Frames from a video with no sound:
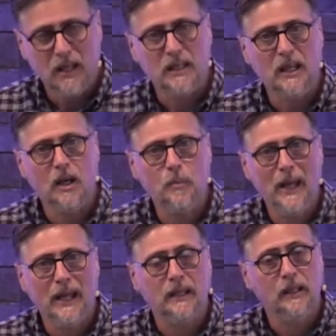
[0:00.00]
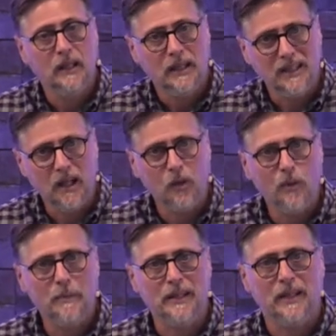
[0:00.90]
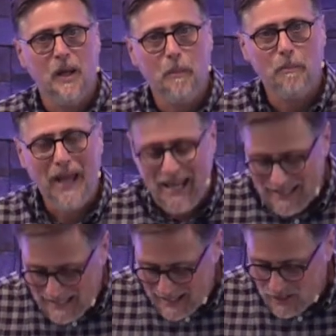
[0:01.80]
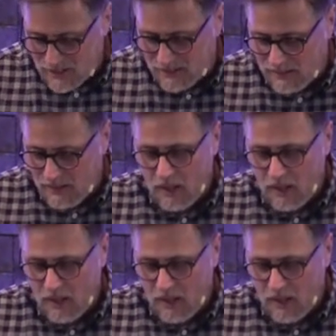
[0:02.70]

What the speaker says: Young men, young women, pay attention.